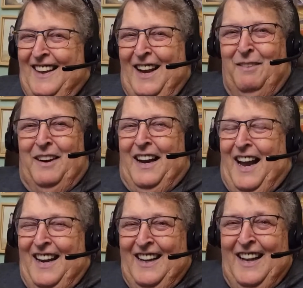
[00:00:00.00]
Oh my
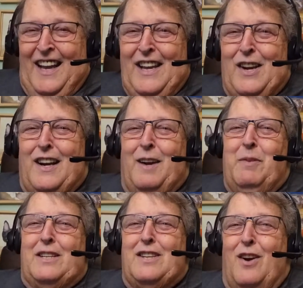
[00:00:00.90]
God, you're gonna
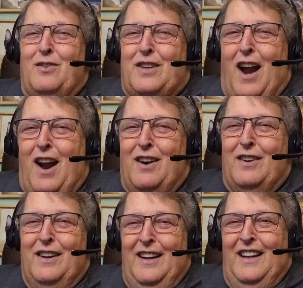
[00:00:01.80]
be so
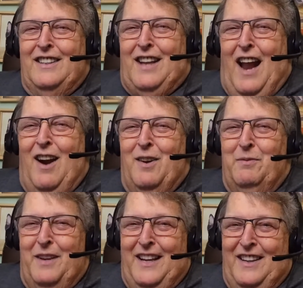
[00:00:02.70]
tired of
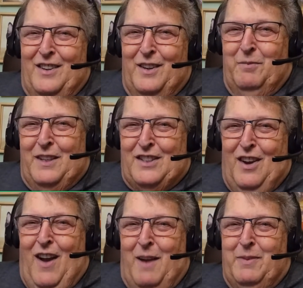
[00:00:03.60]
me. You're gonna be
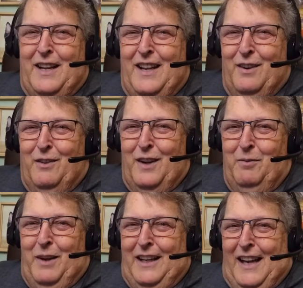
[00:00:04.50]
so happy to get rid of
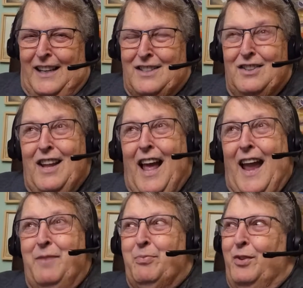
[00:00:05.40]
me next
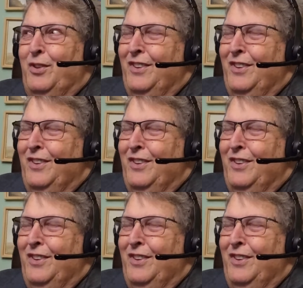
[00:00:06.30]
April.